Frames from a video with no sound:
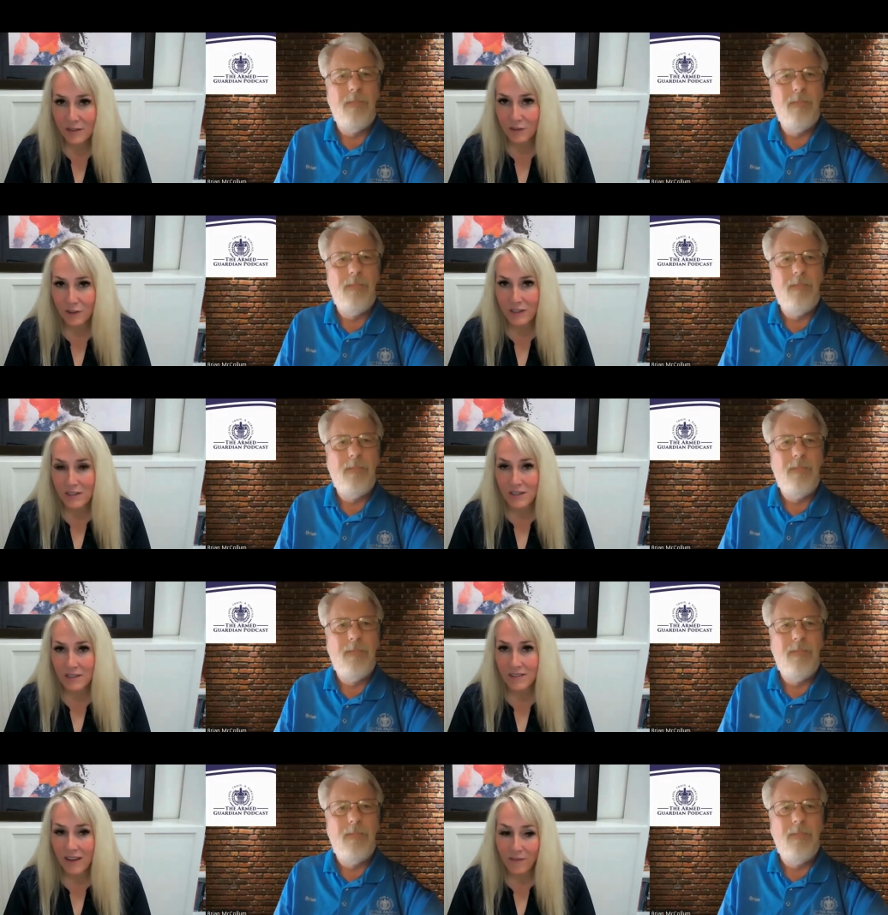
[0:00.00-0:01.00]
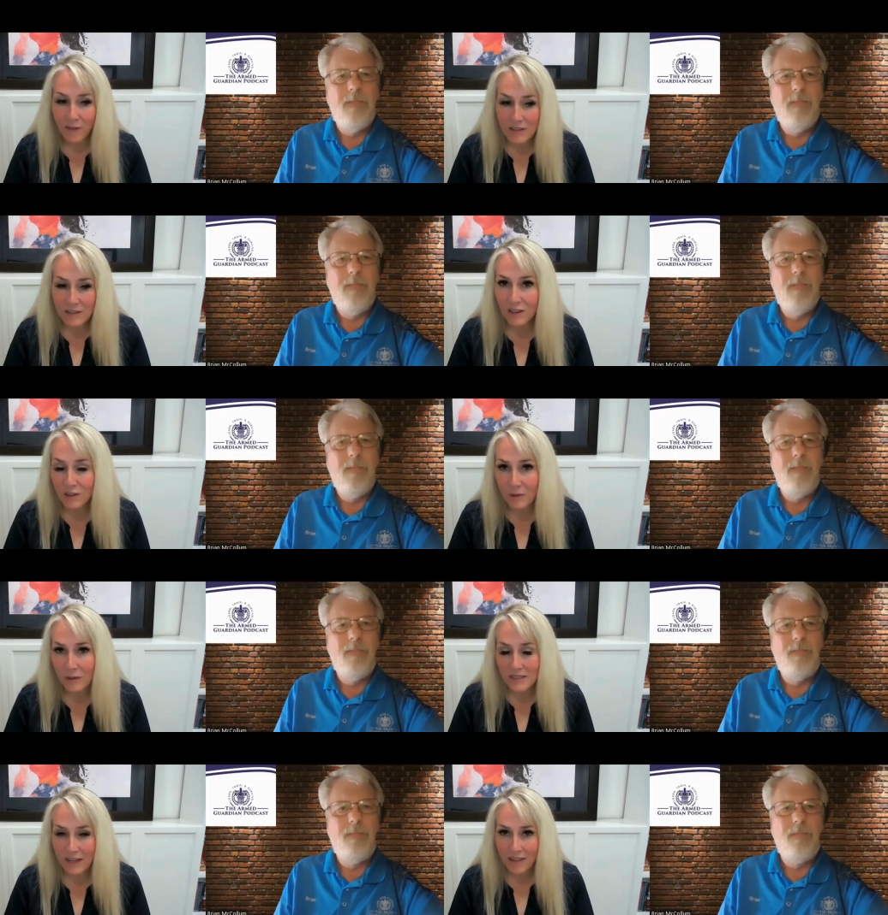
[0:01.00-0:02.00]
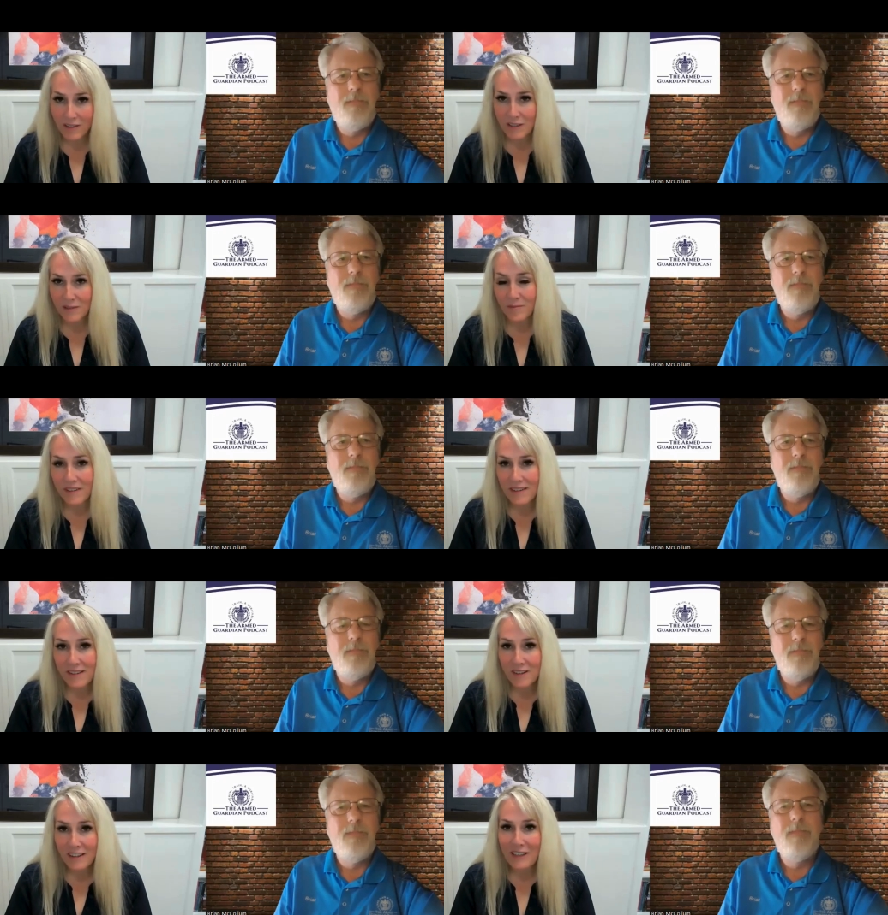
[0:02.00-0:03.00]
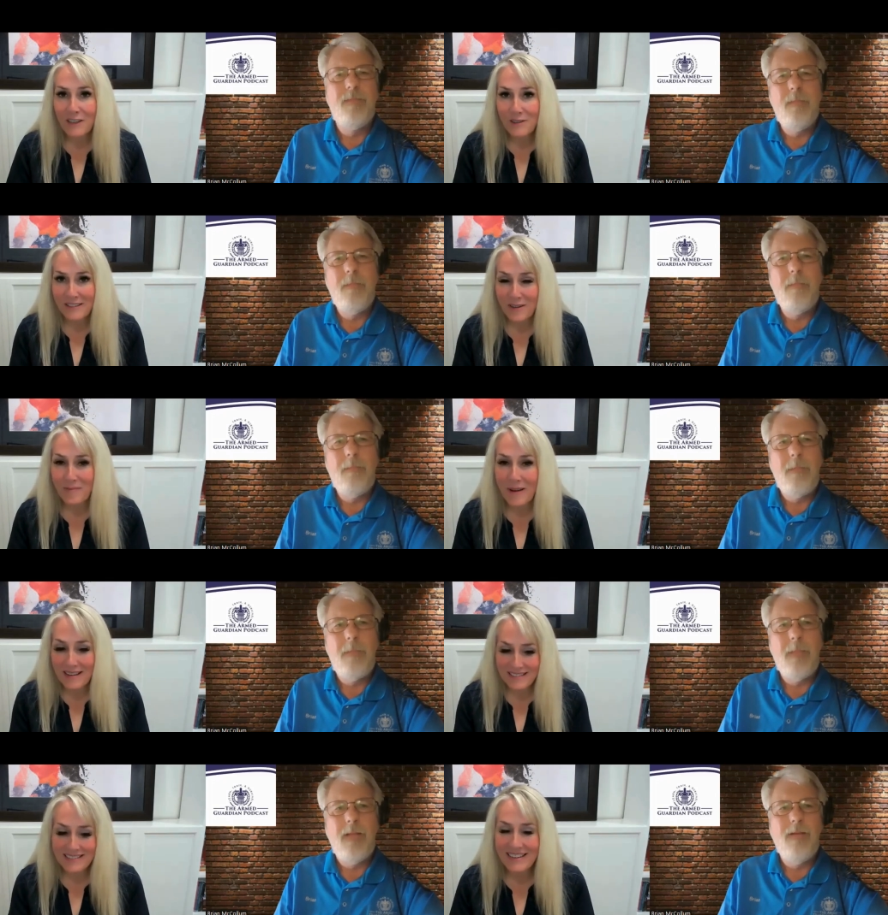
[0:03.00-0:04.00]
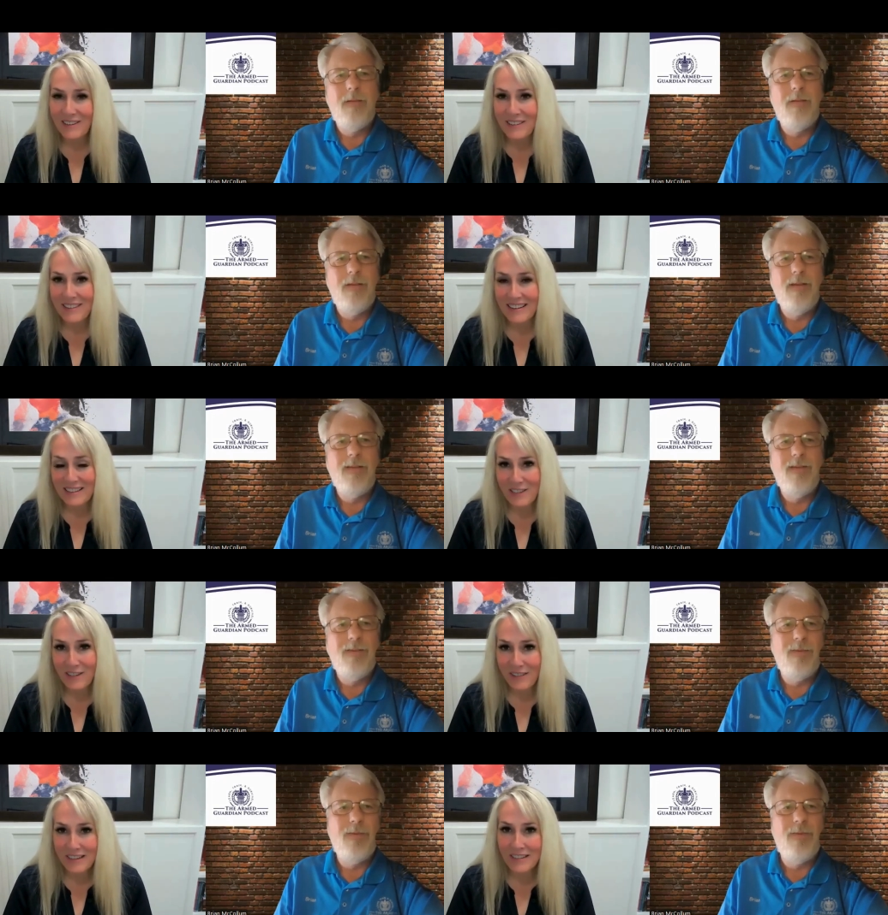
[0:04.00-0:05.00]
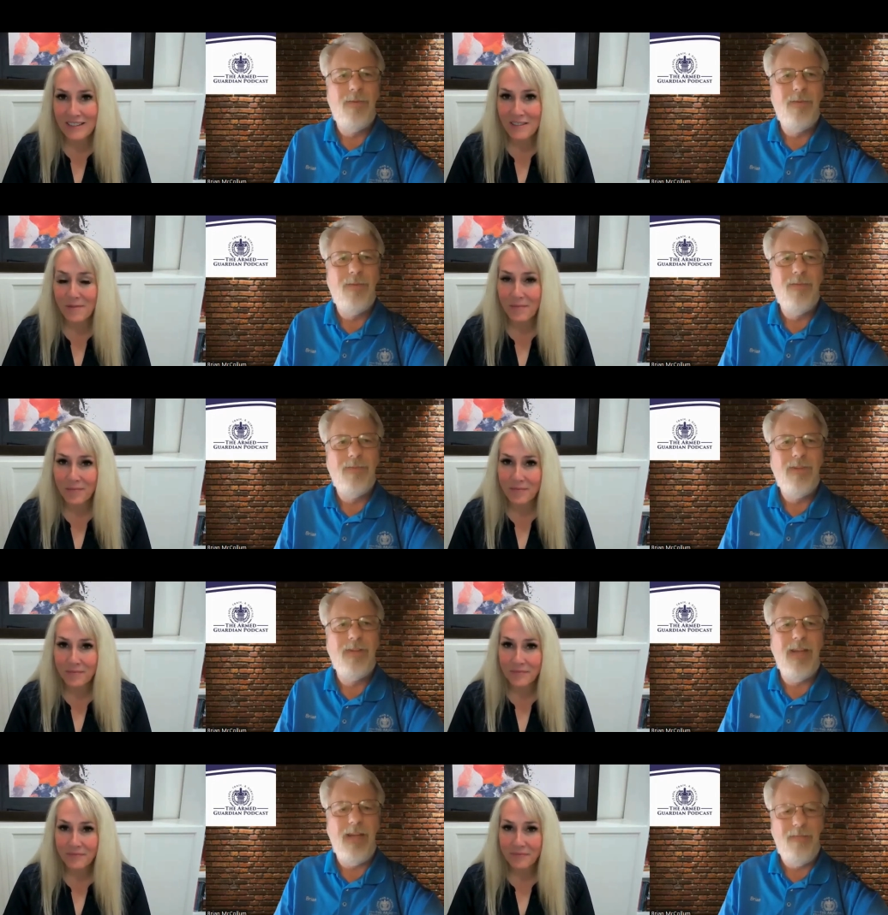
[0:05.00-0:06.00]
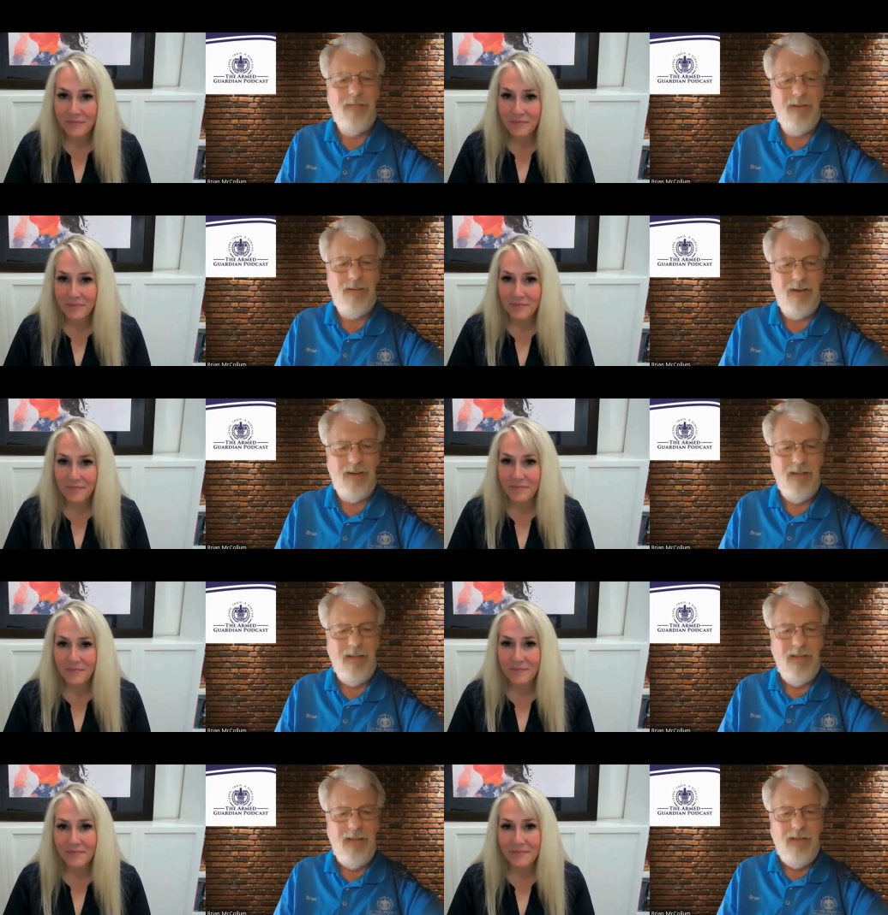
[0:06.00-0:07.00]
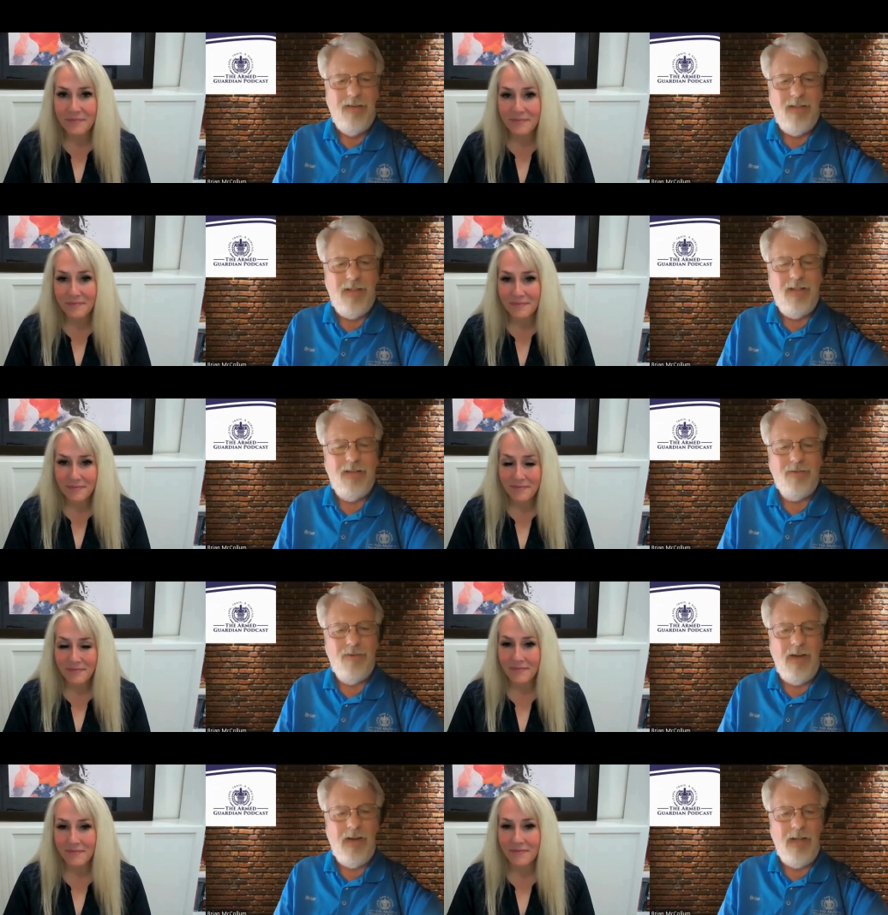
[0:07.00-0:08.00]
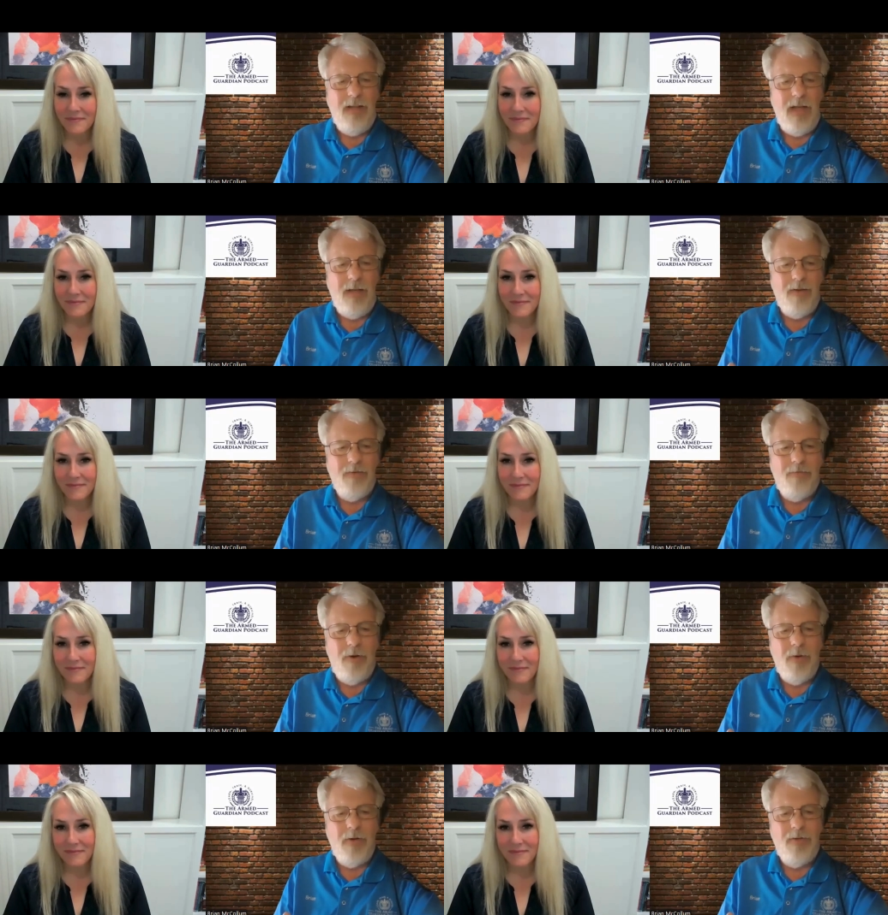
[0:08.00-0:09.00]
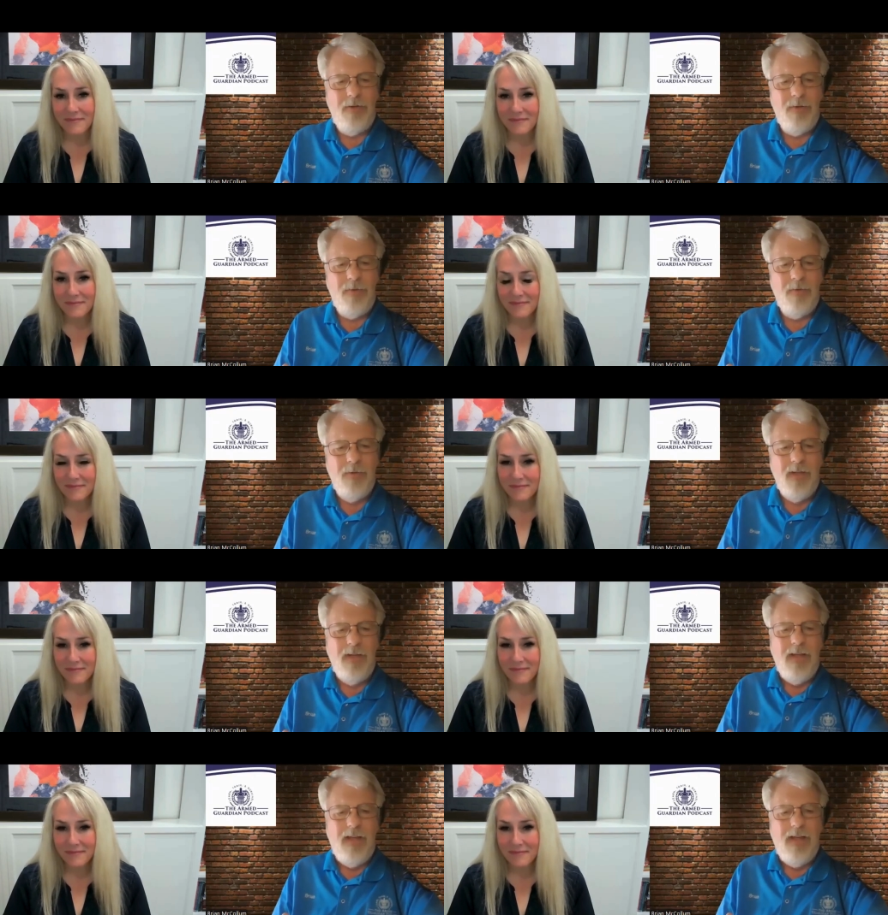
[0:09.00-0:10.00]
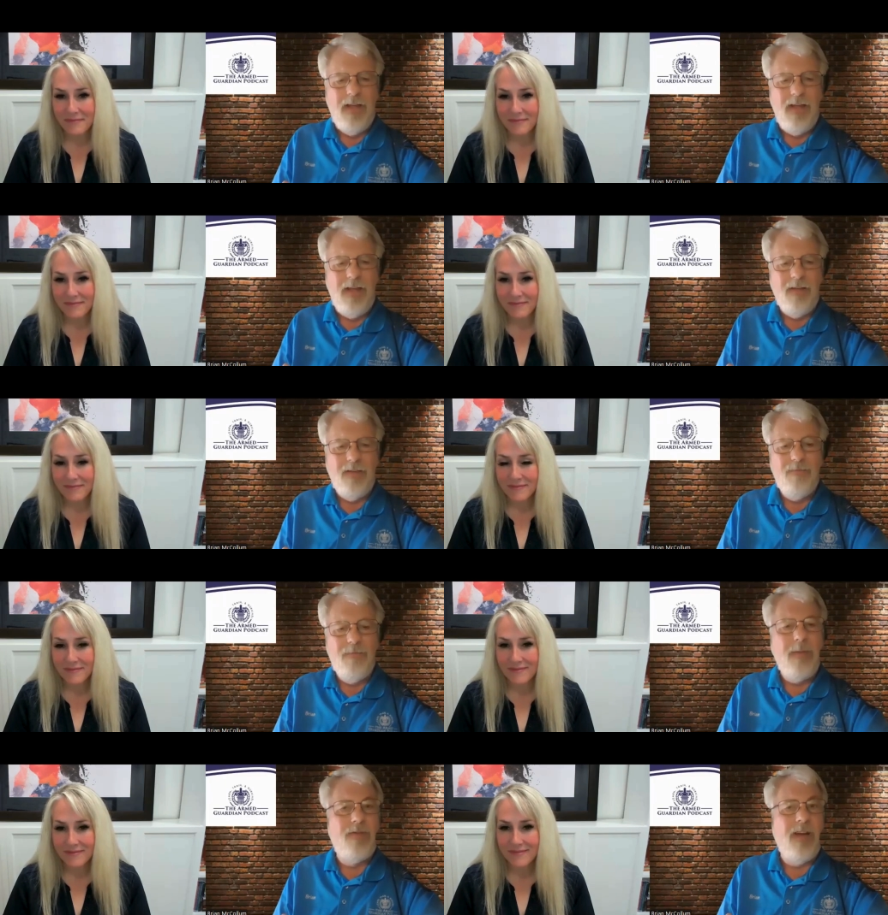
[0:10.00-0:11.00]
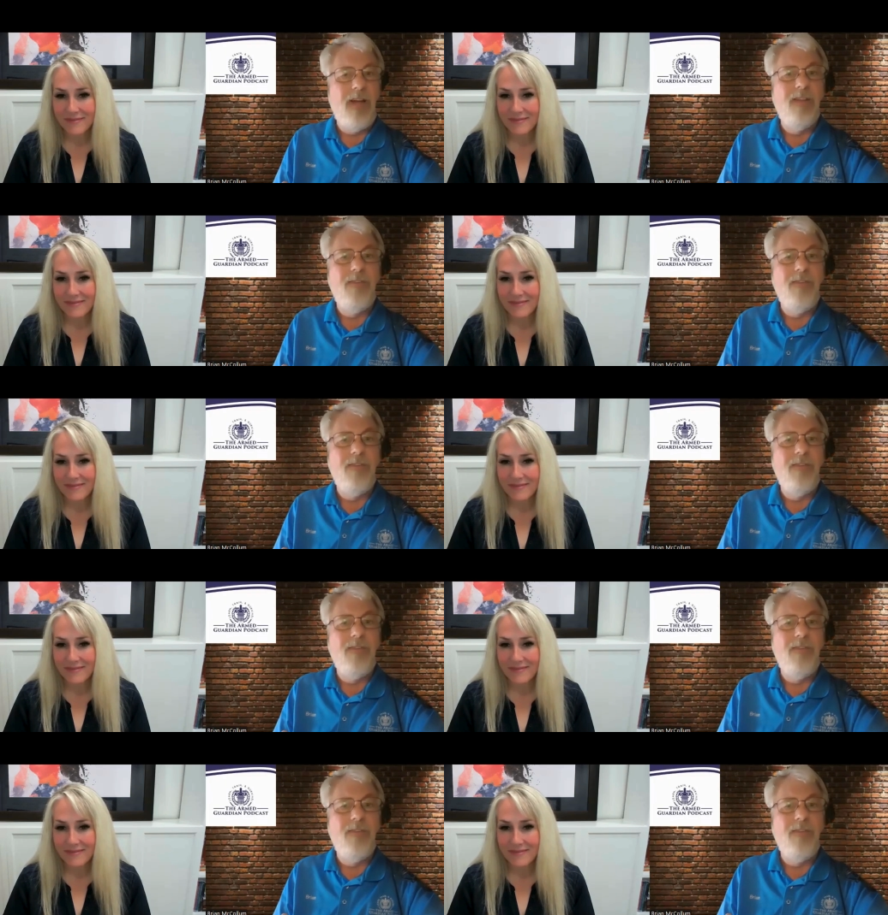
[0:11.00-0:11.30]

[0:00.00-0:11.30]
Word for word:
Speaker 1: to flourish and and for us all to work together to like you said pass it down to the next generation
Speaker 2: okay all right well that, that's great I, I look forward to uh maybe trying to